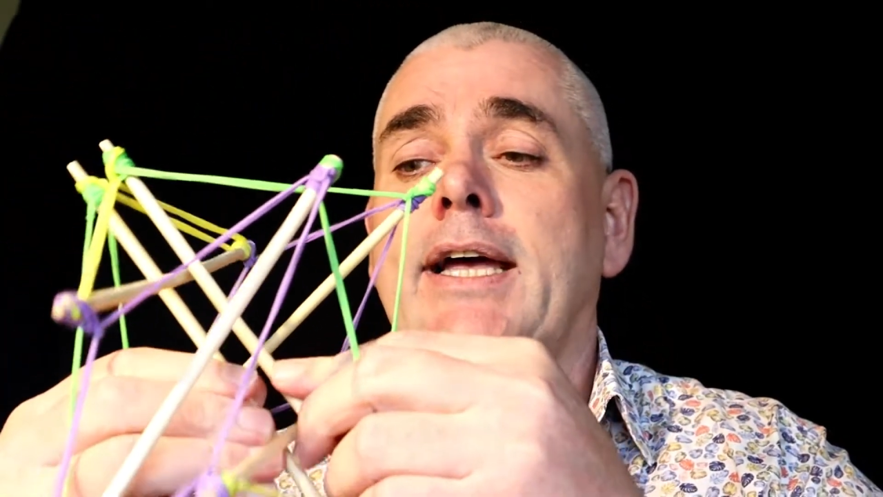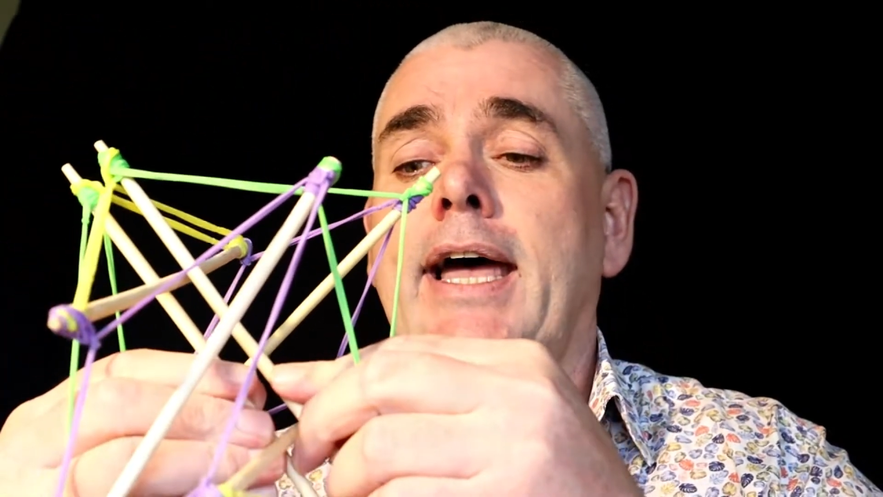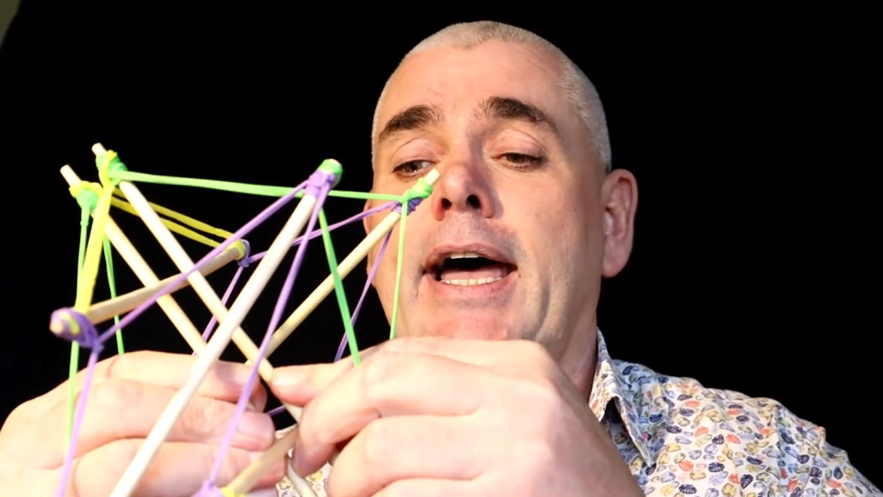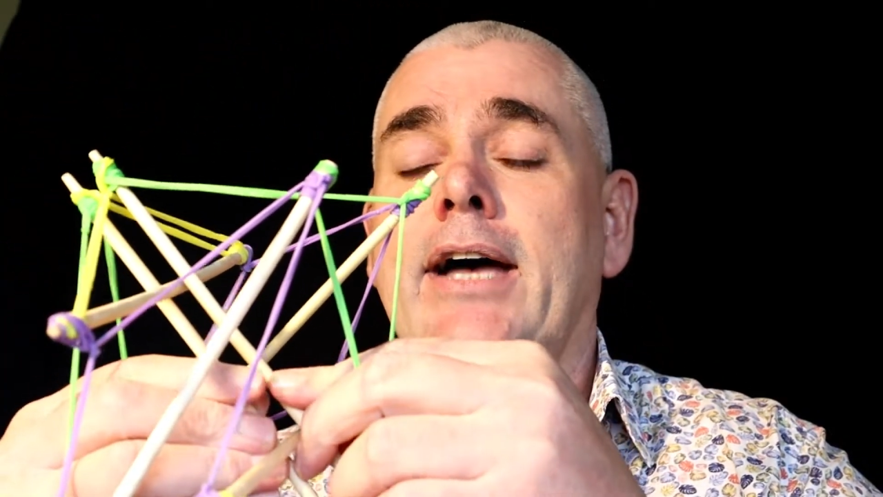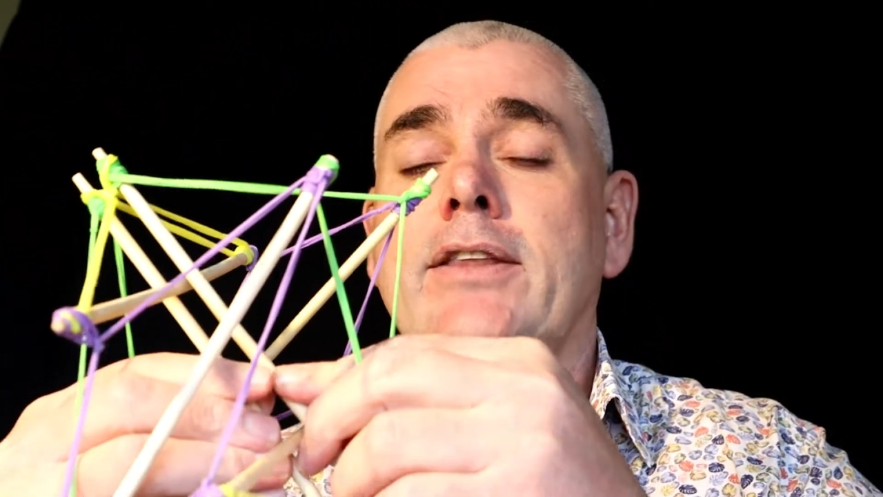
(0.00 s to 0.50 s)

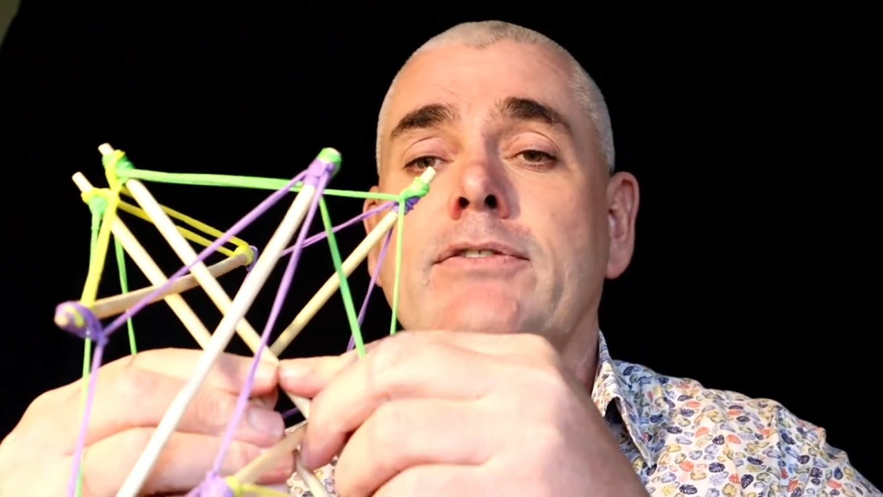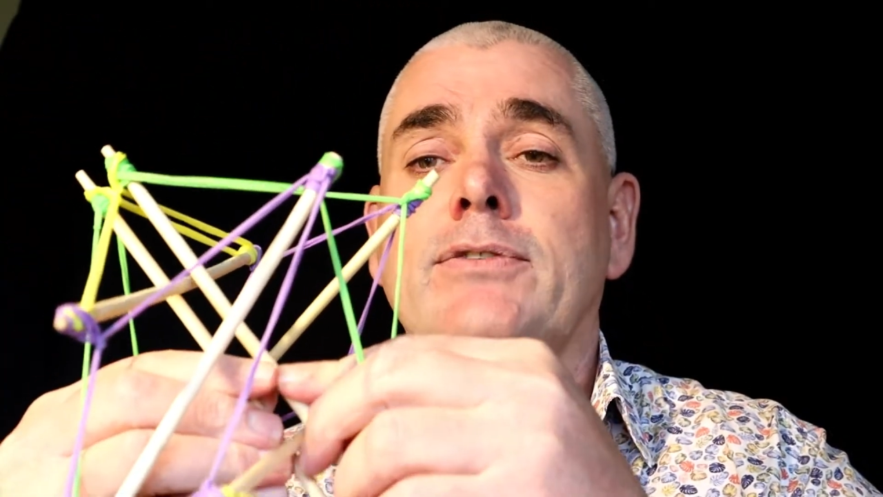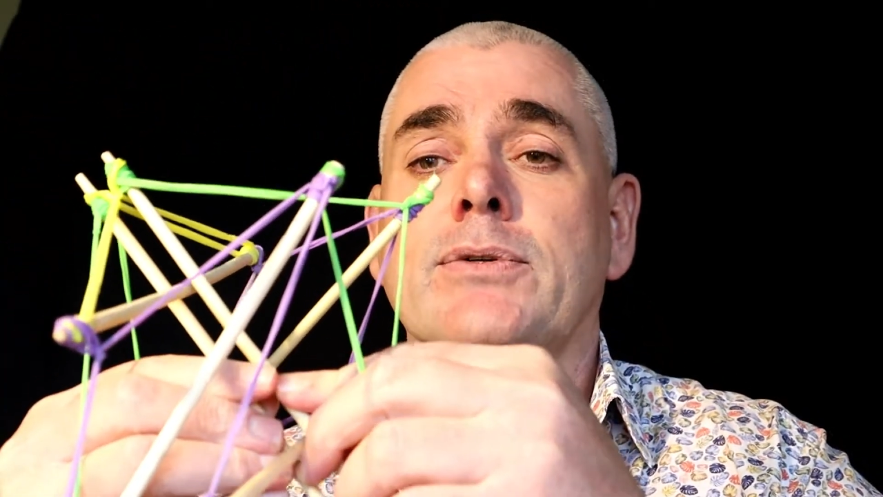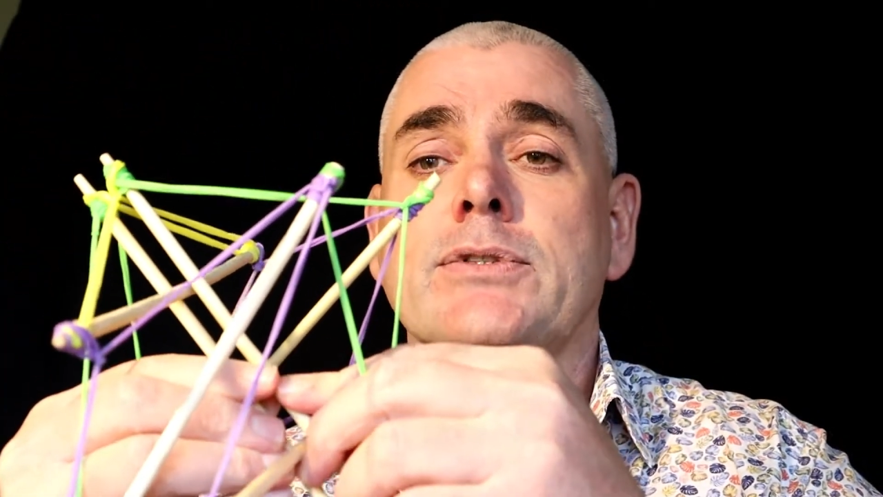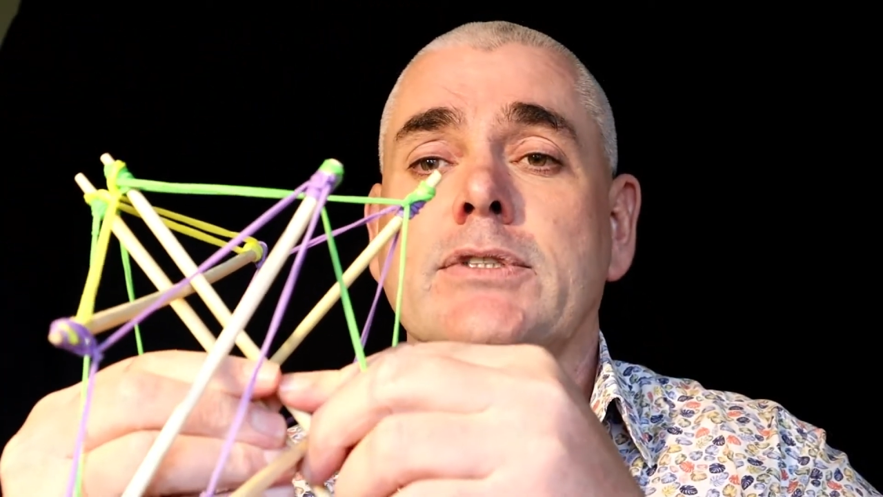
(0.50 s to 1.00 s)
how the
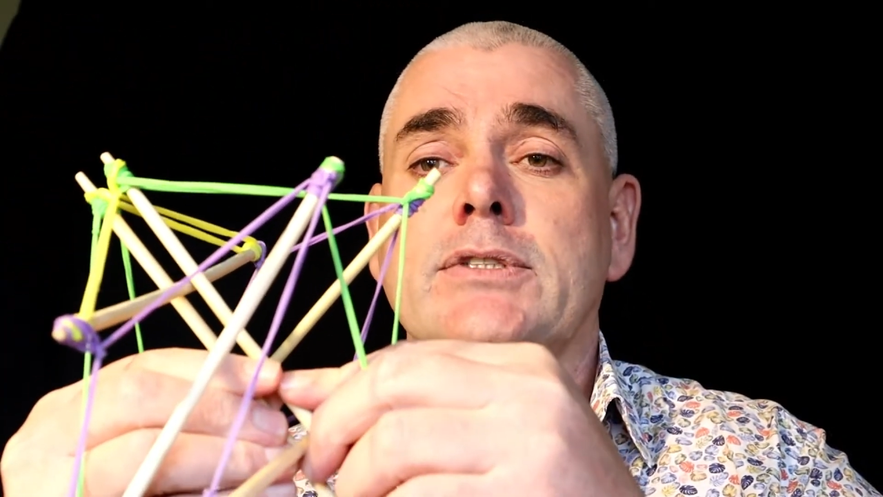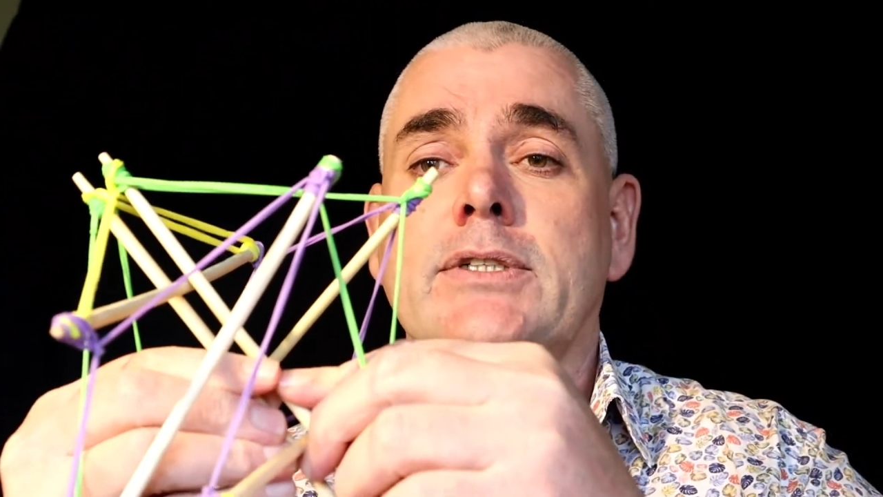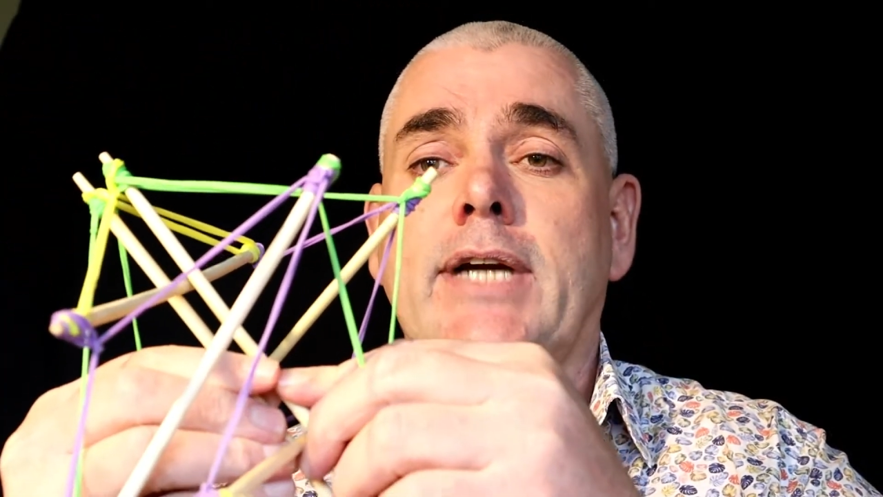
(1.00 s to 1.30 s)
forces are